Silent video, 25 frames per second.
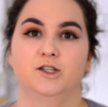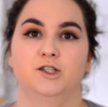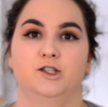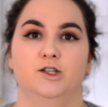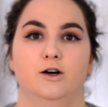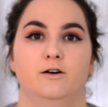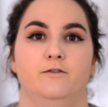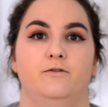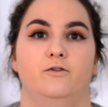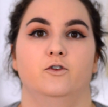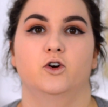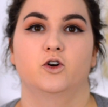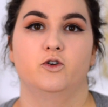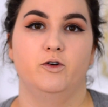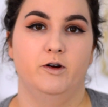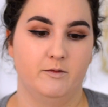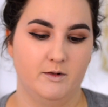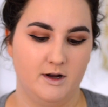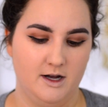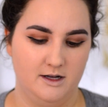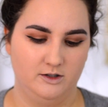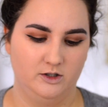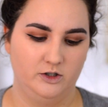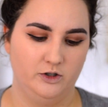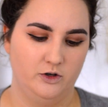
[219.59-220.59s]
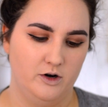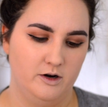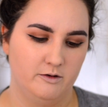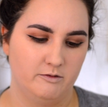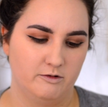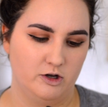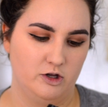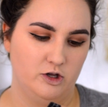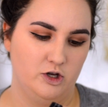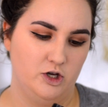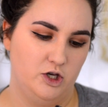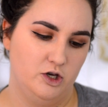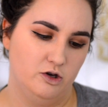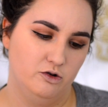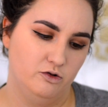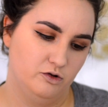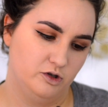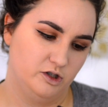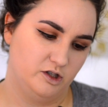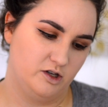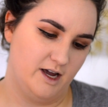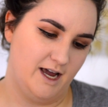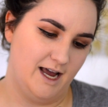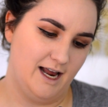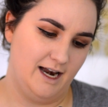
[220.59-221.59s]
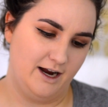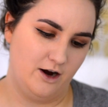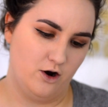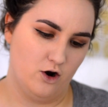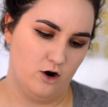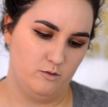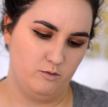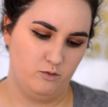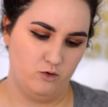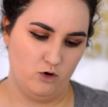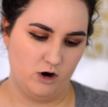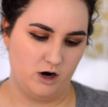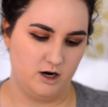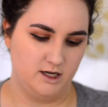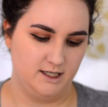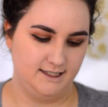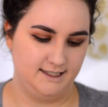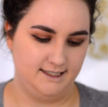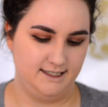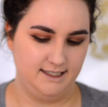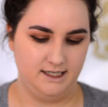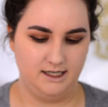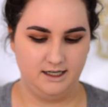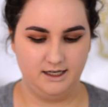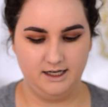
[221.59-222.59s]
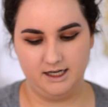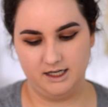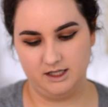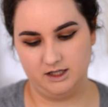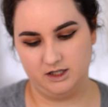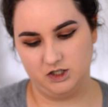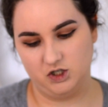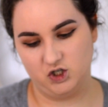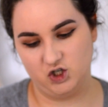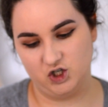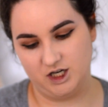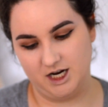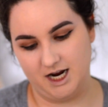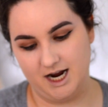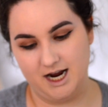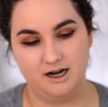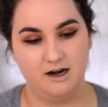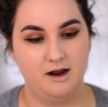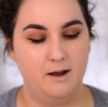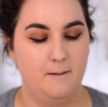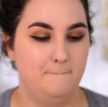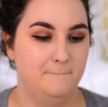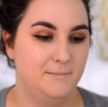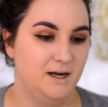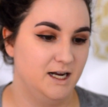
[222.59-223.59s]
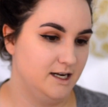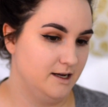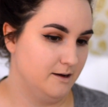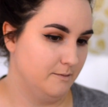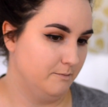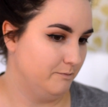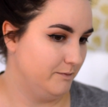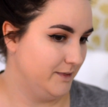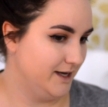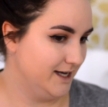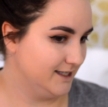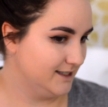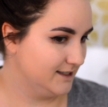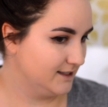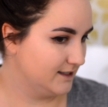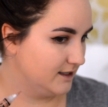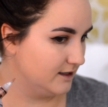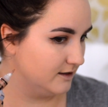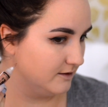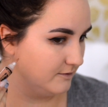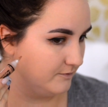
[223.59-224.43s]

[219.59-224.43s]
So for cream contour, I'm gonna use the Elixir Pro Conceal in the shade Medium Bisque.